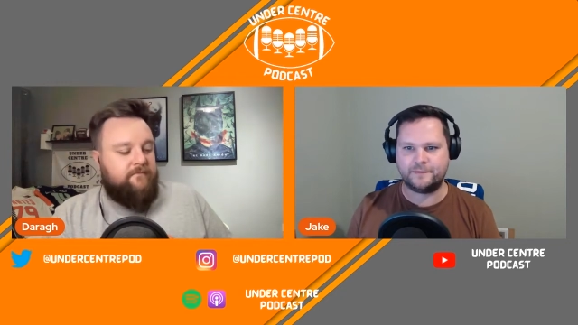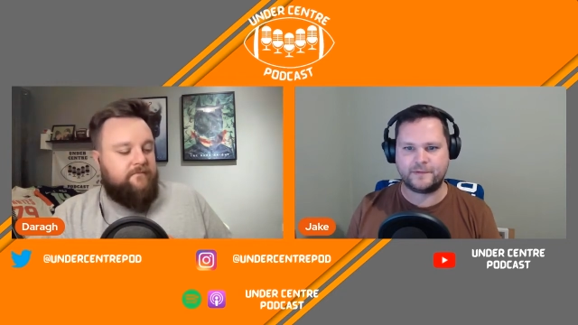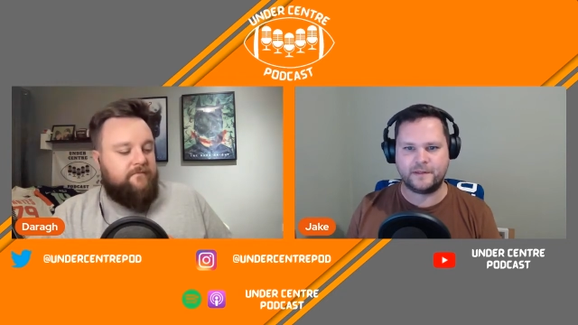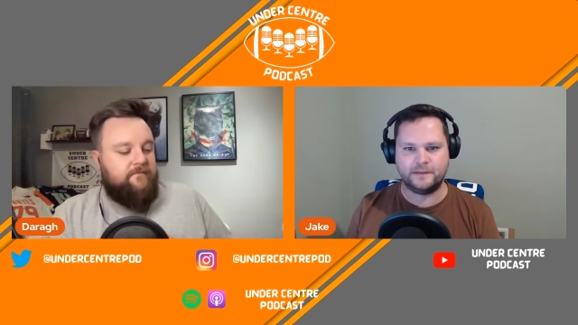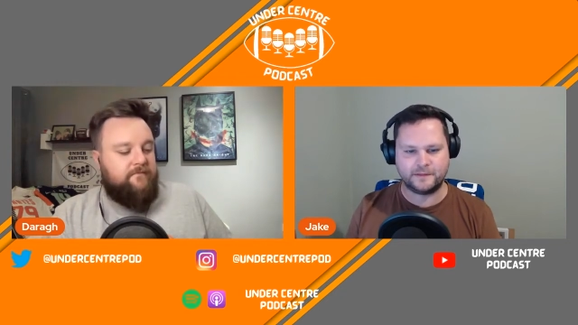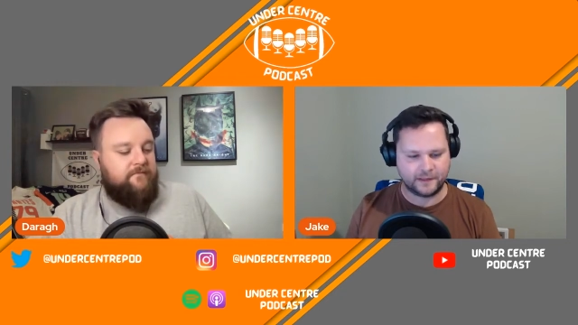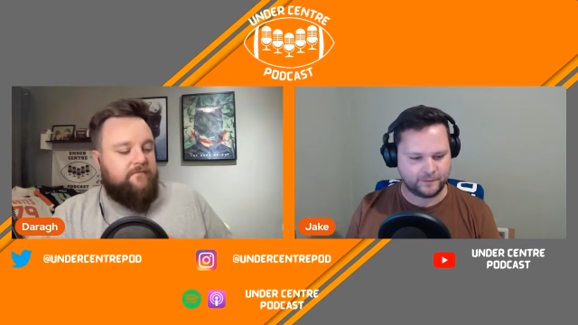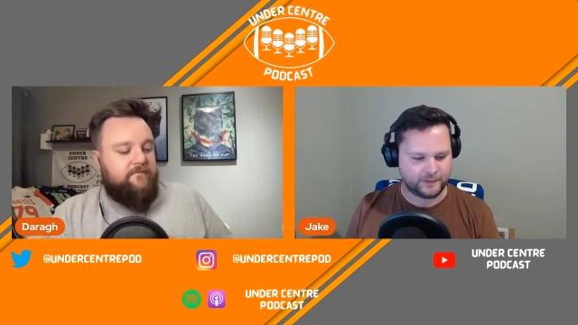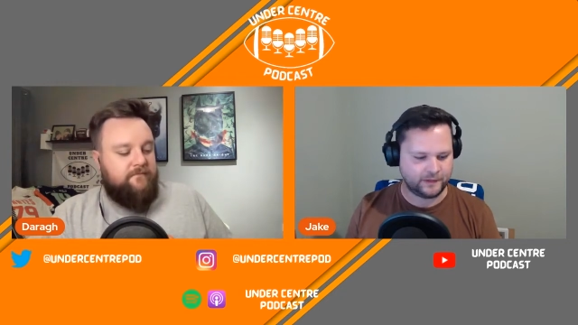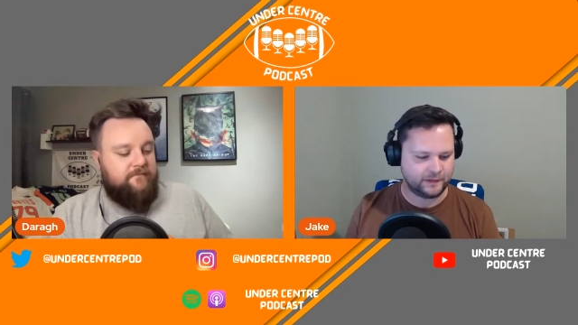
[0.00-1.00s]
Speaker 1: skill set. I
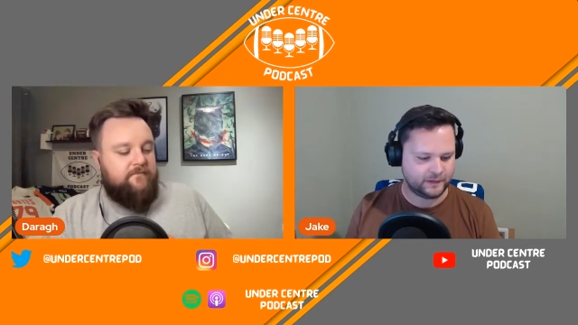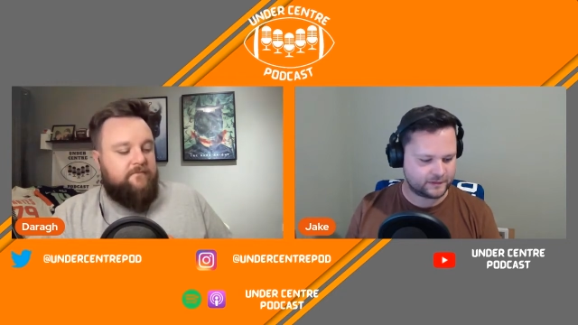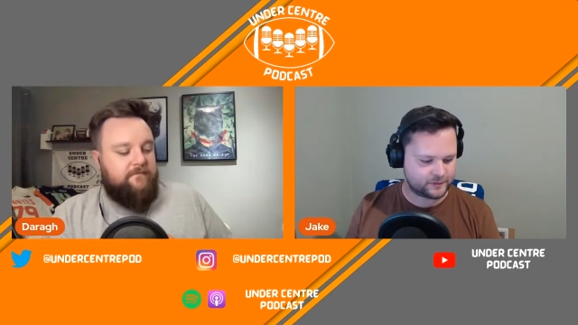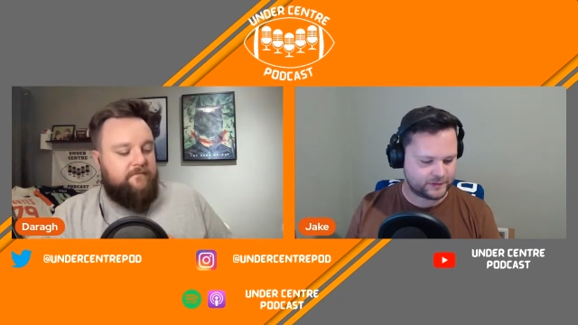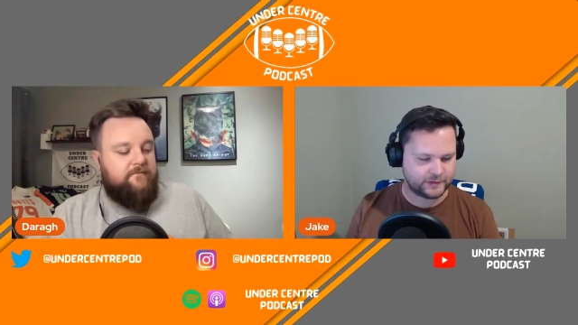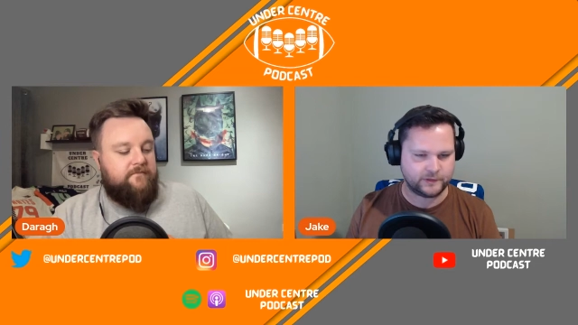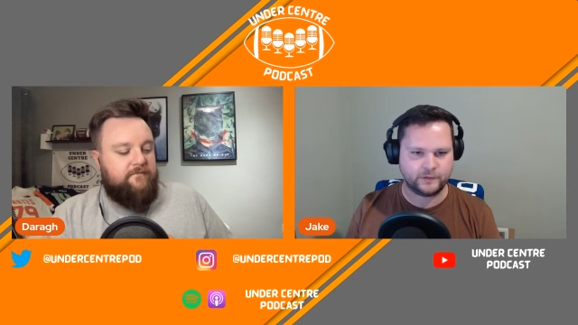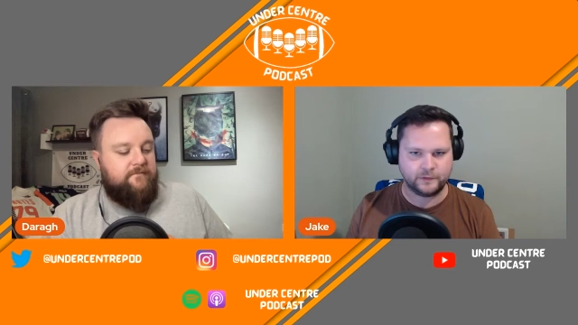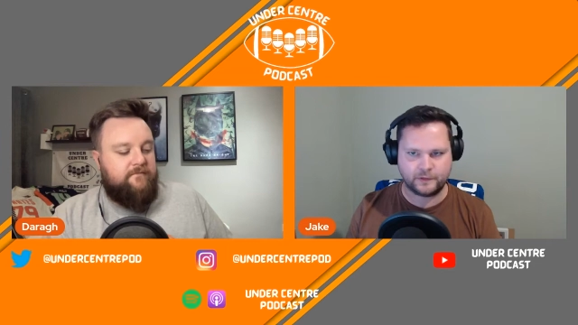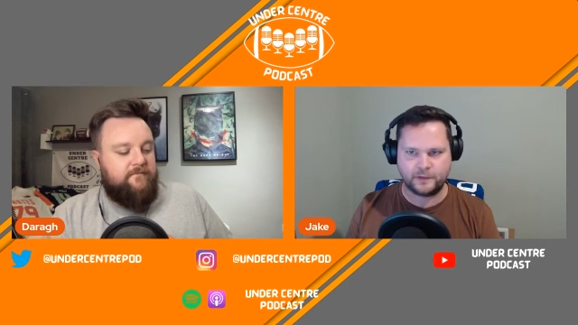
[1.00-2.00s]
mean, they lost Christian
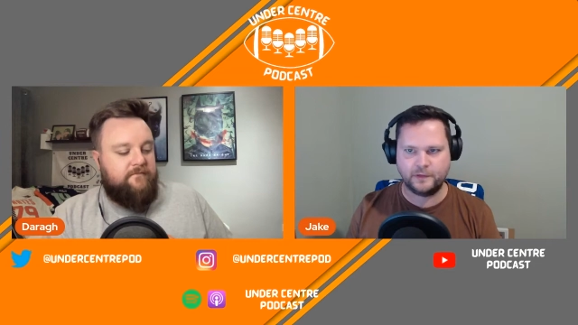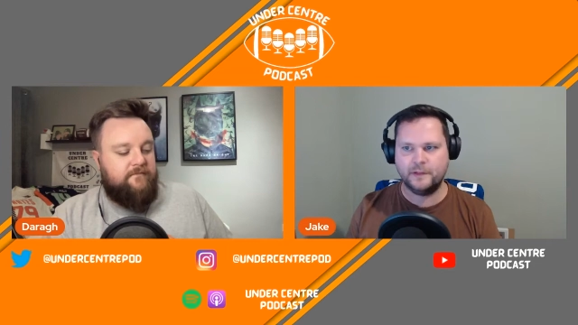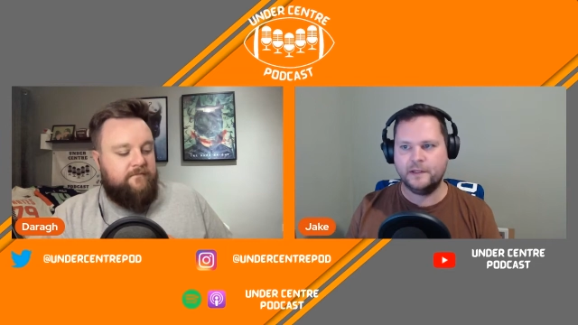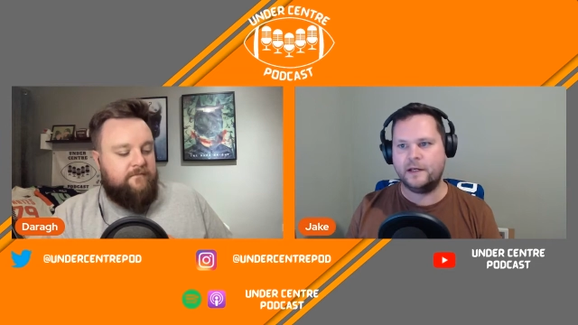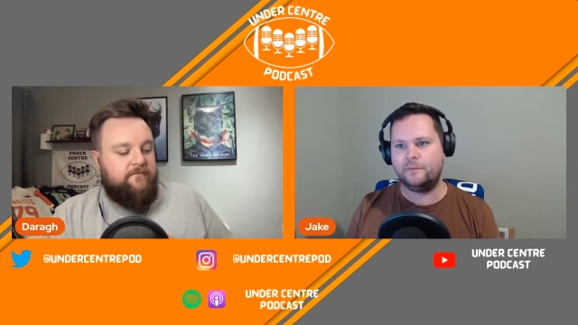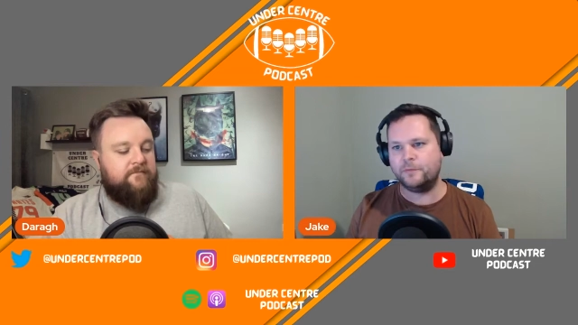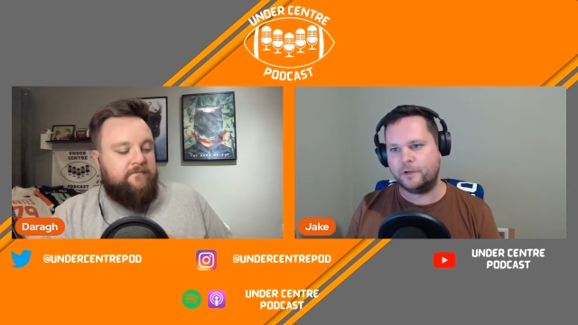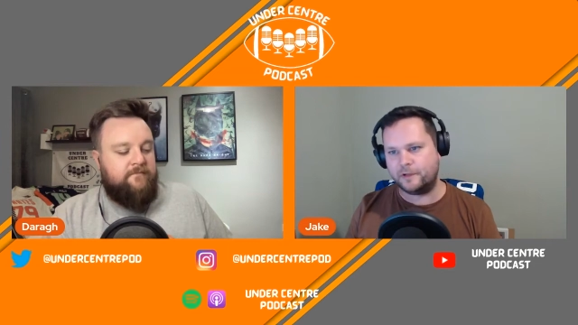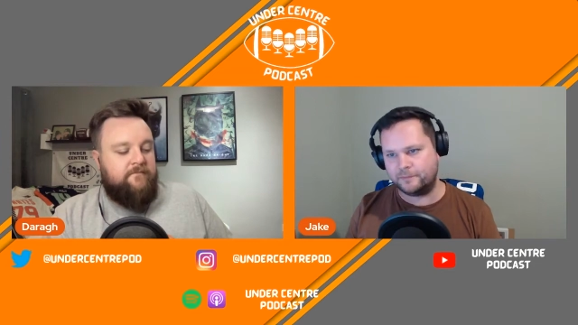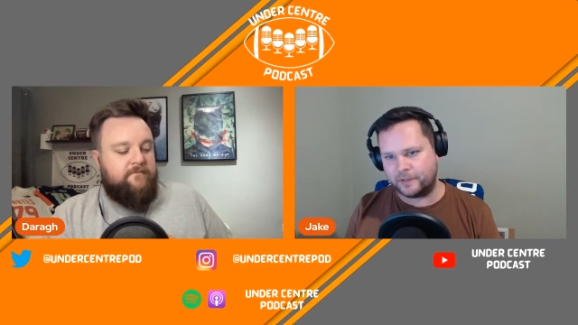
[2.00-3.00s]
Kirk and
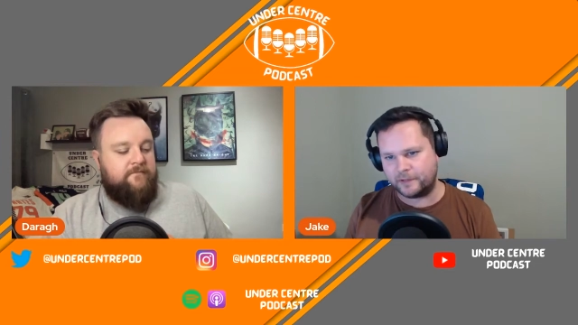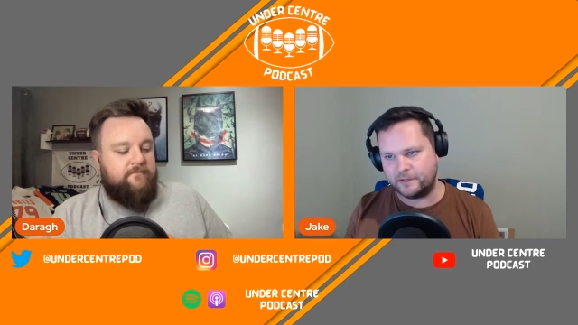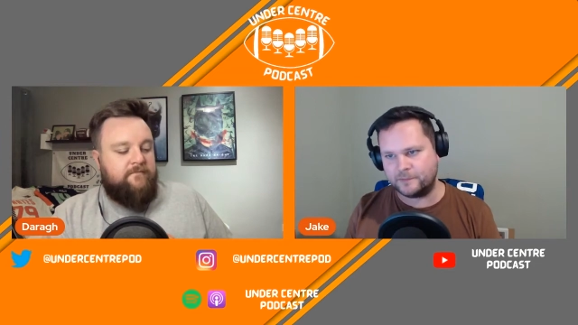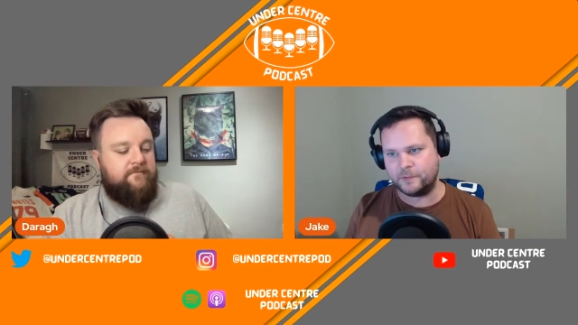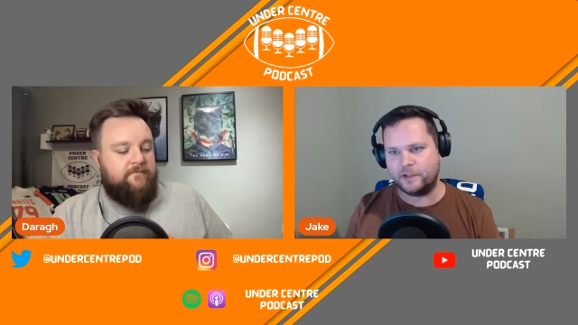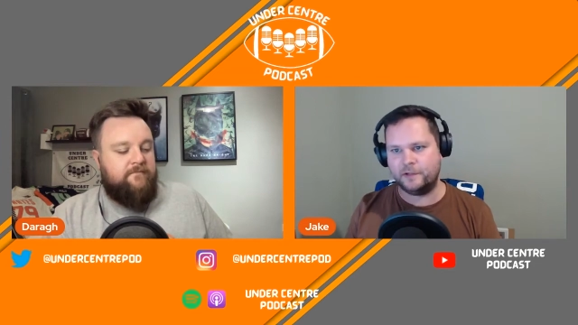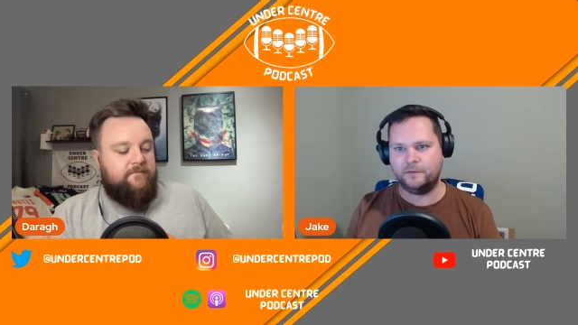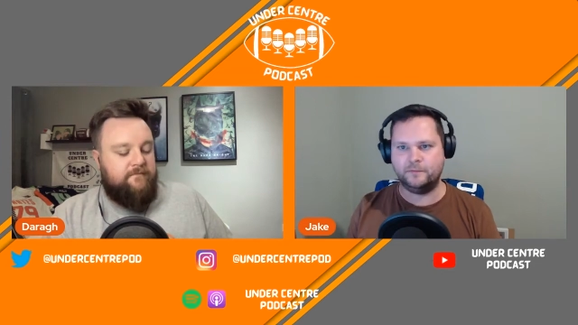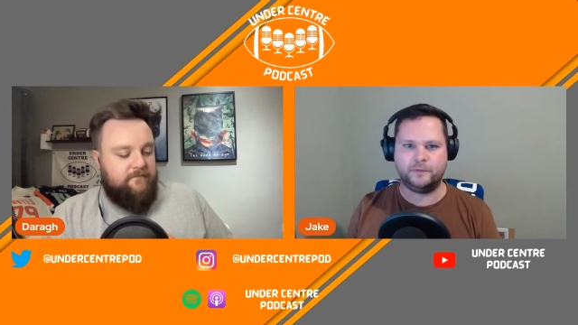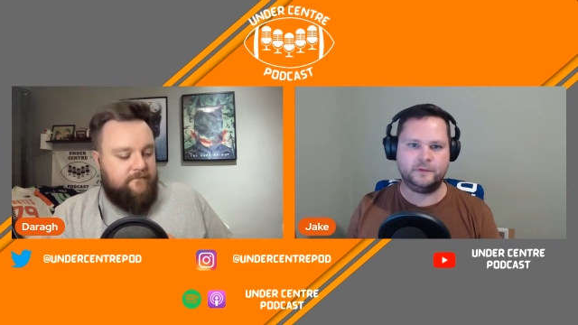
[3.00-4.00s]
brought in Marquise
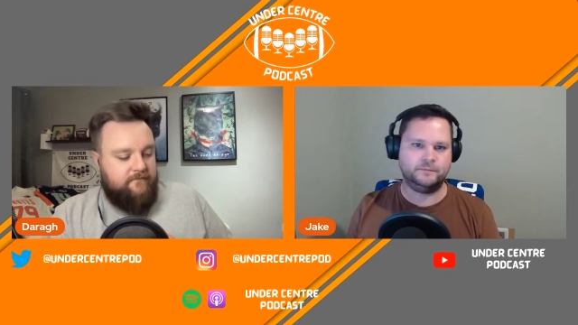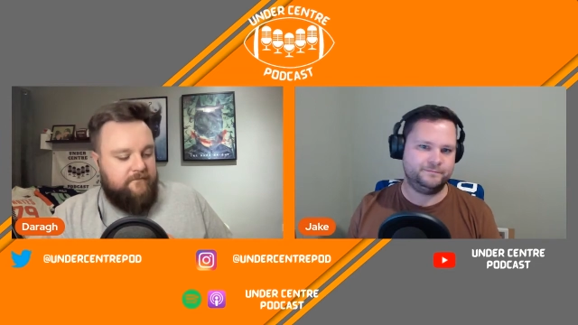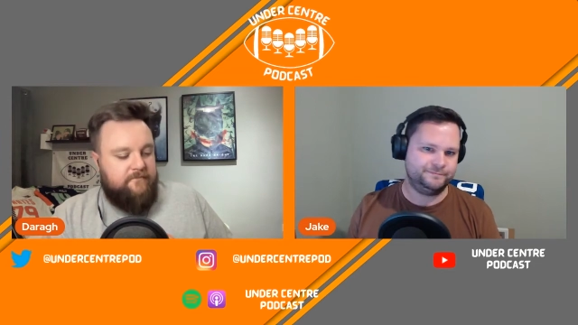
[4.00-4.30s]
Brown, but